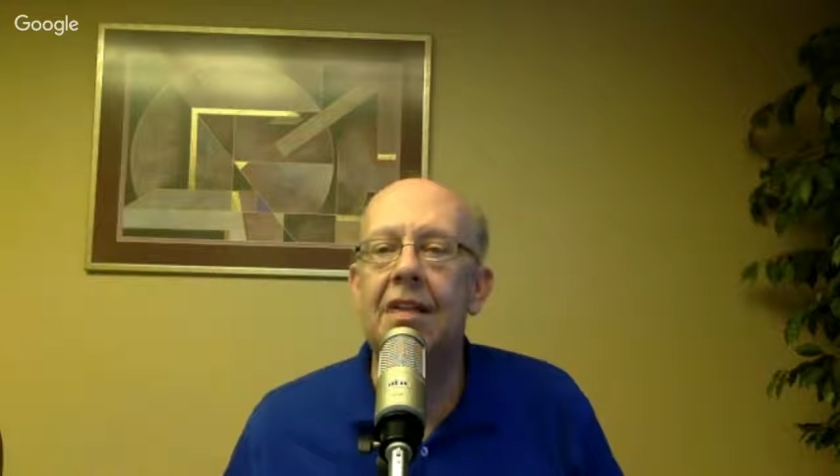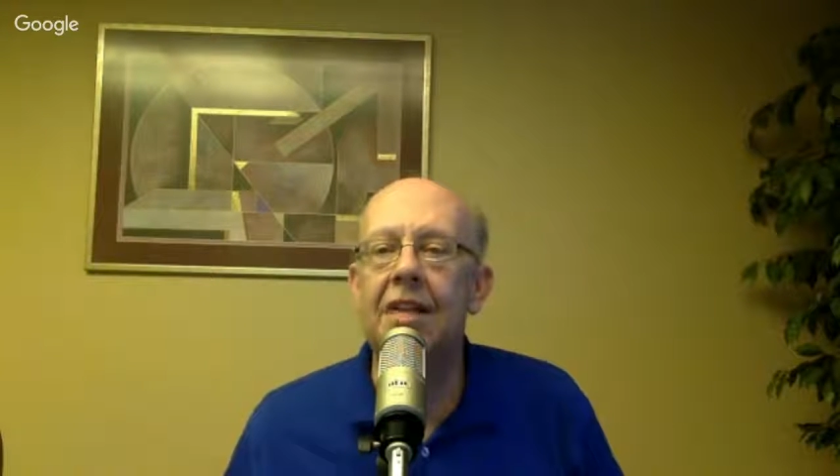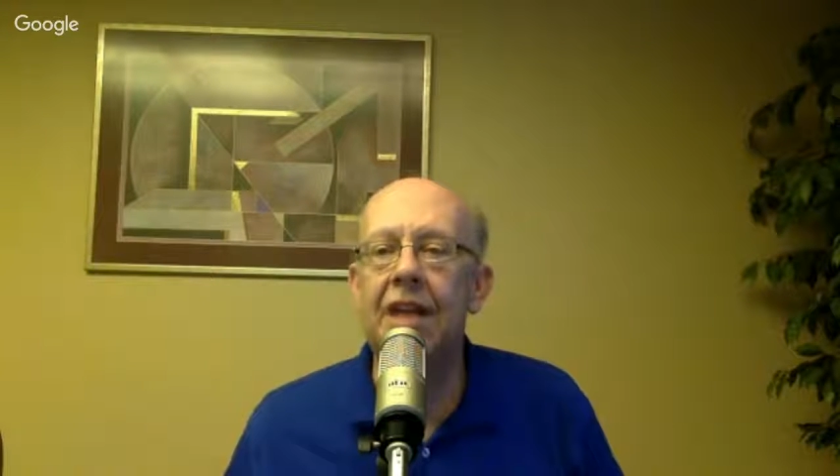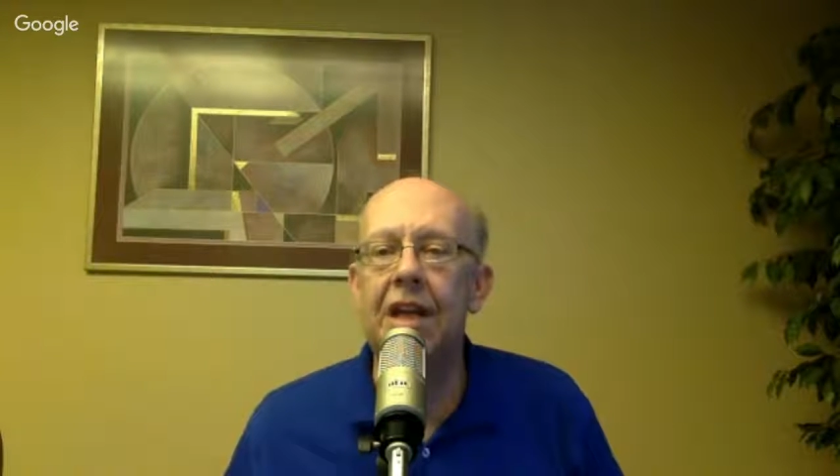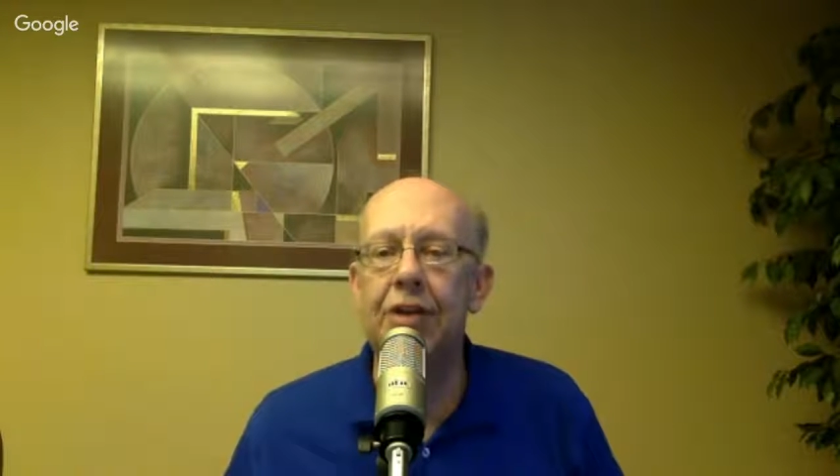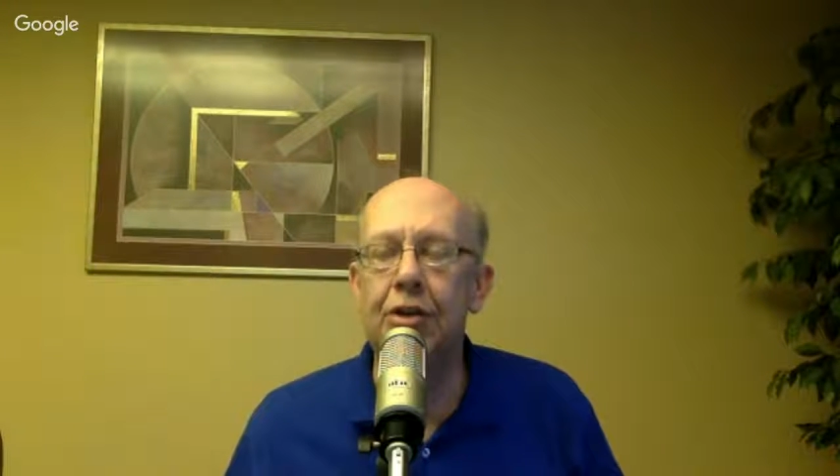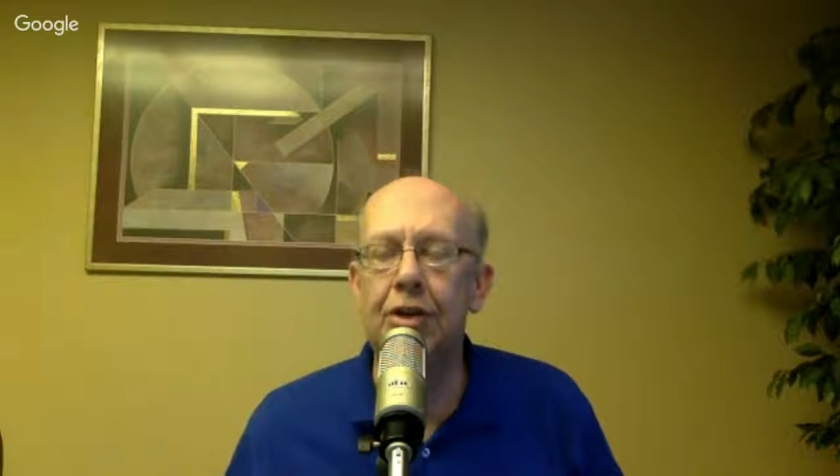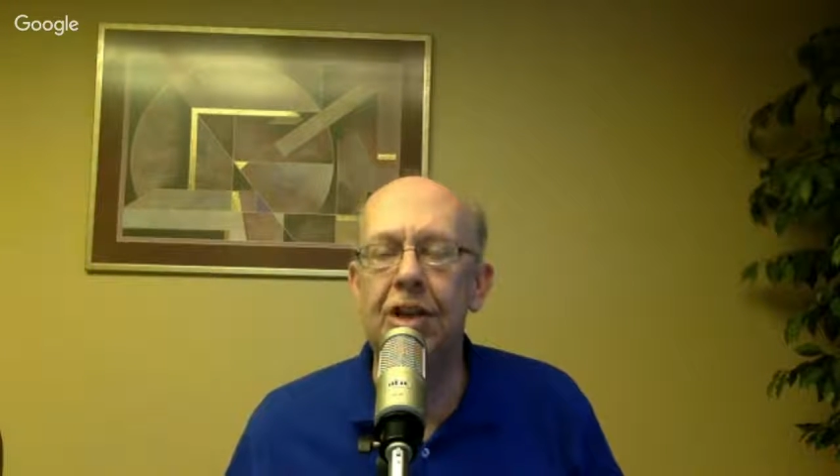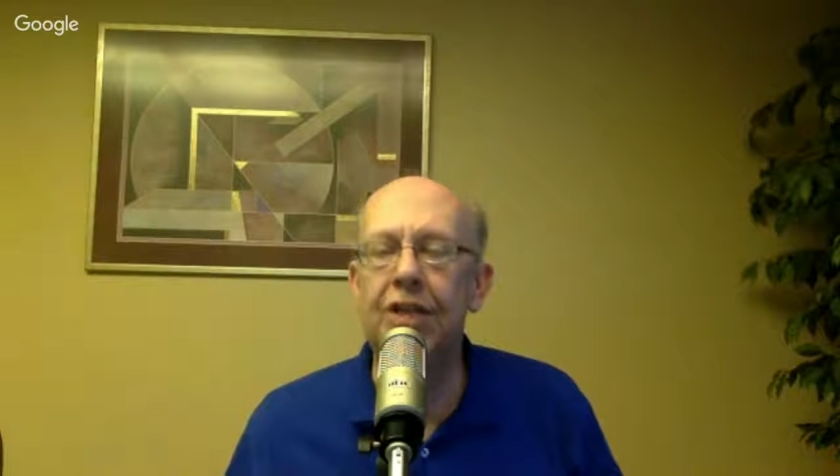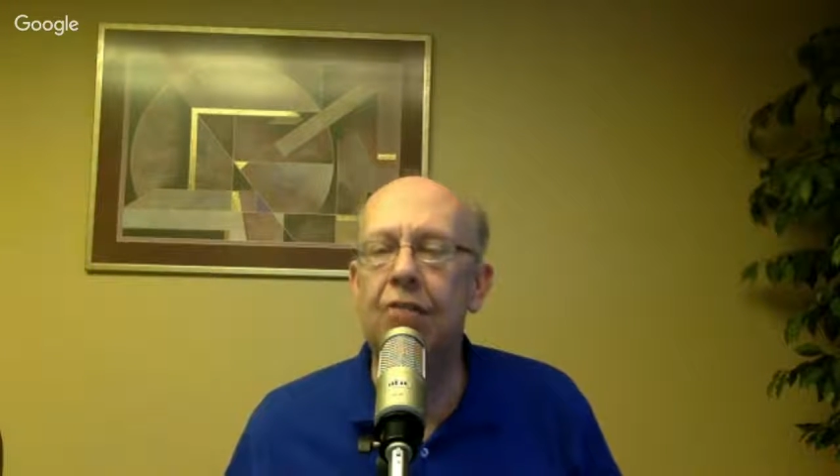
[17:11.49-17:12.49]
The
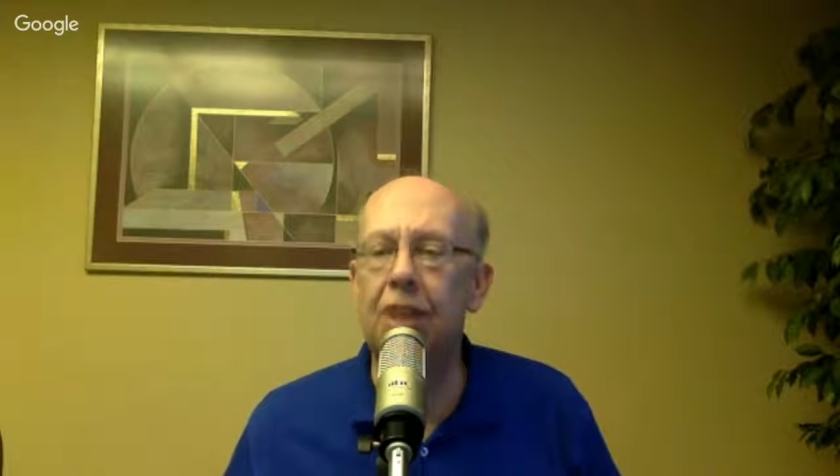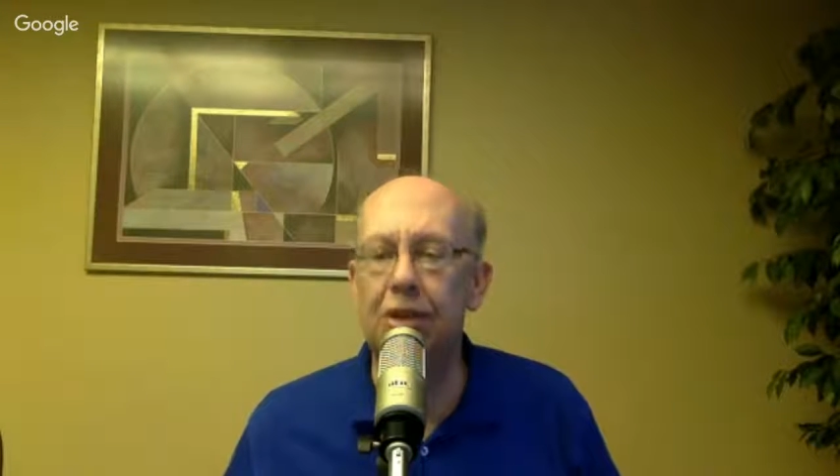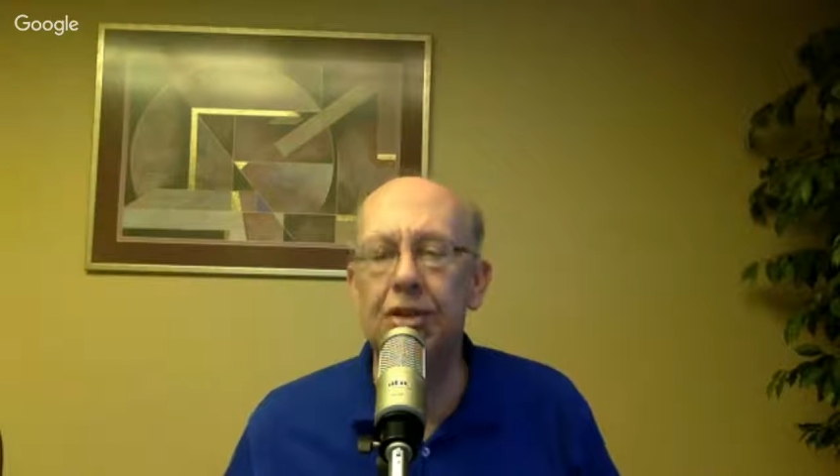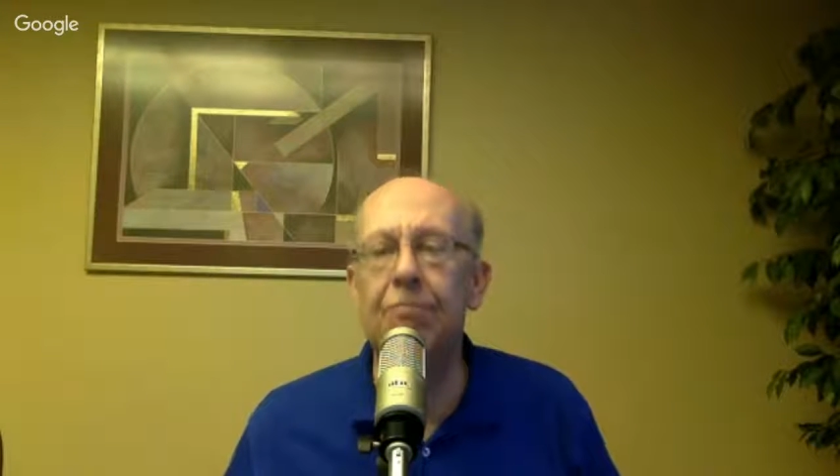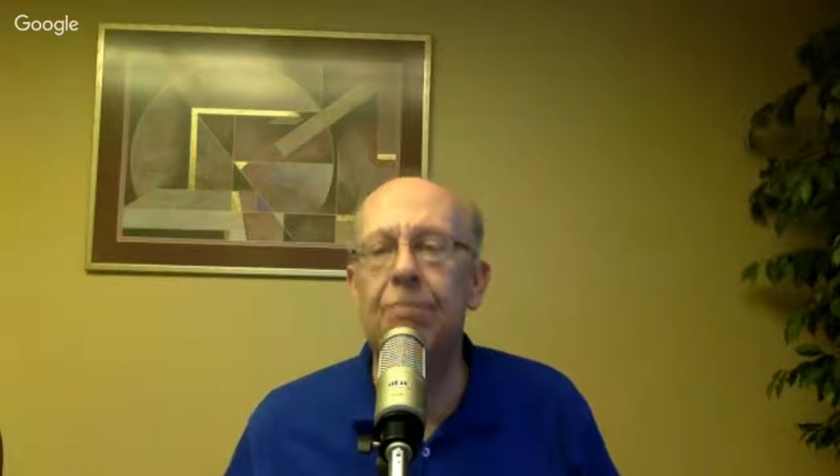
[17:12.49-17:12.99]
attorney in question